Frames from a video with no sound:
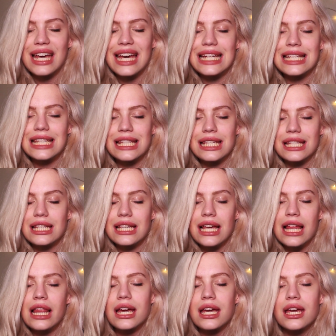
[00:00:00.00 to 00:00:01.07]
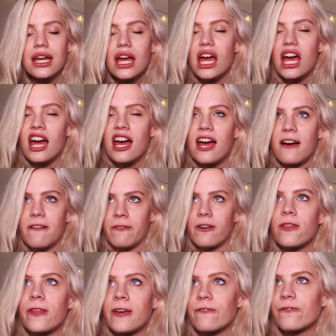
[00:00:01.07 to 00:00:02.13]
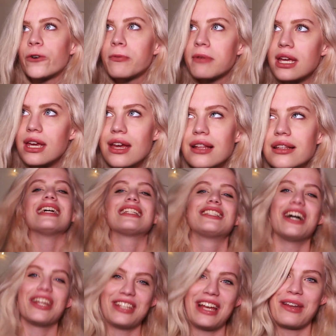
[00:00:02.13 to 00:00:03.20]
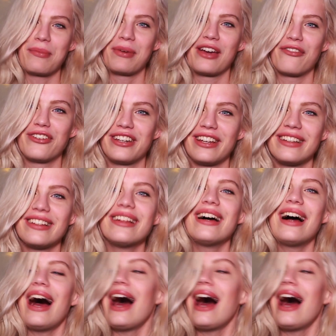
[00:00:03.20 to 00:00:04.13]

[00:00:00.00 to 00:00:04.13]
It's like everything for me. It's not that a big of a deal.